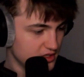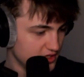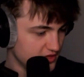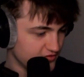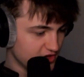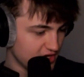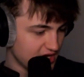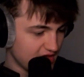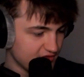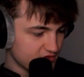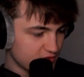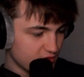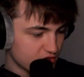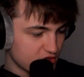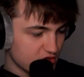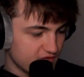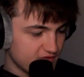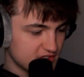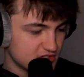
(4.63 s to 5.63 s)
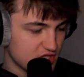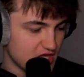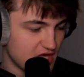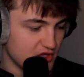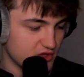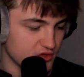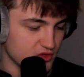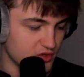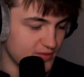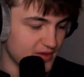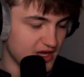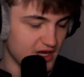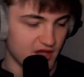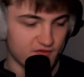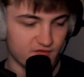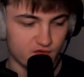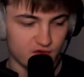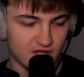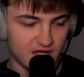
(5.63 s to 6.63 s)
If you're an avid watcher of this channel, you might
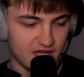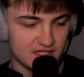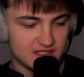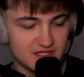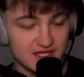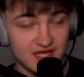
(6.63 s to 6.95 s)
have realized